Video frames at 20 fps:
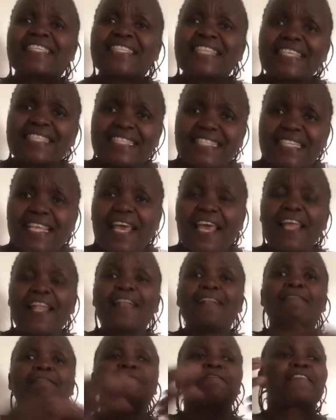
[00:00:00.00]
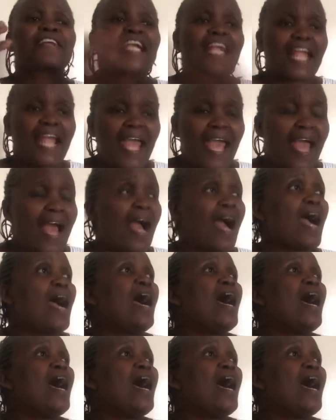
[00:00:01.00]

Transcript: the self-care.